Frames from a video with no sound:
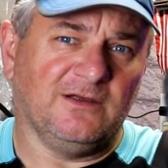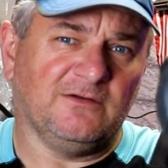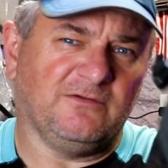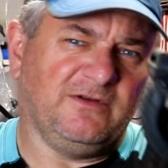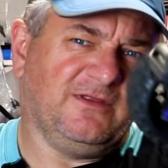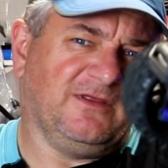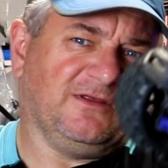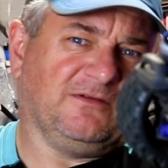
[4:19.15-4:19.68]
What
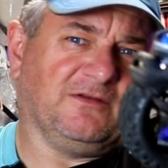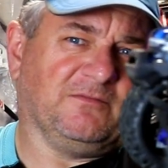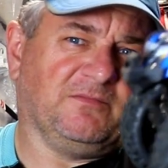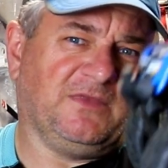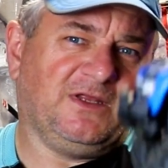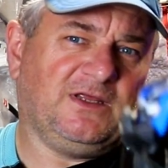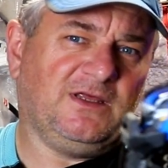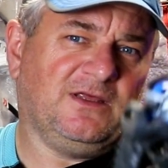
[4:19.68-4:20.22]
do you think? The
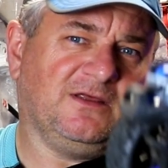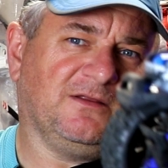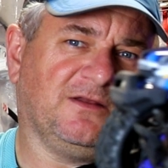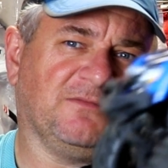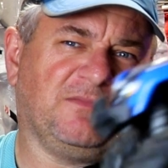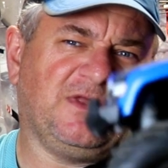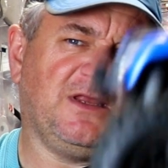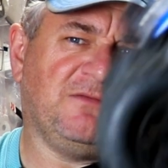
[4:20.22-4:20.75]

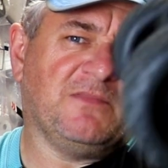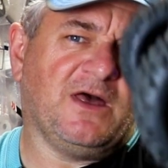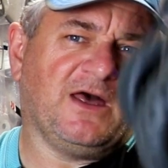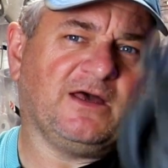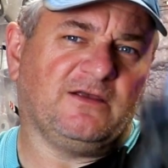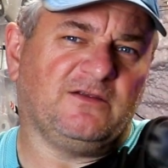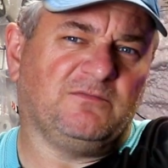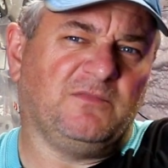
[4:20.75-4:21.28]
Mini
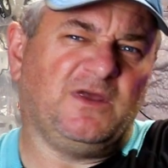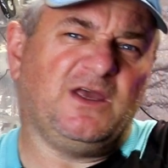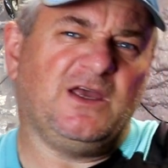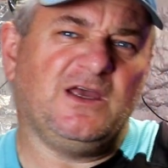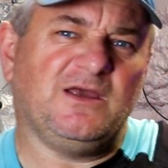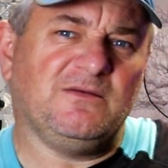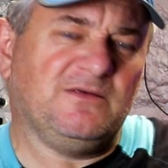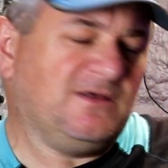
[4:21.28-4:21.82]
Max,
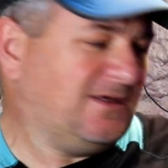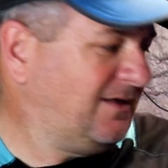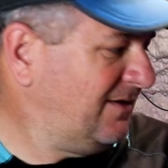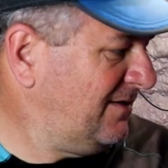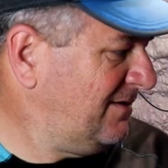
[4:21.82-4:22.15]
maybe?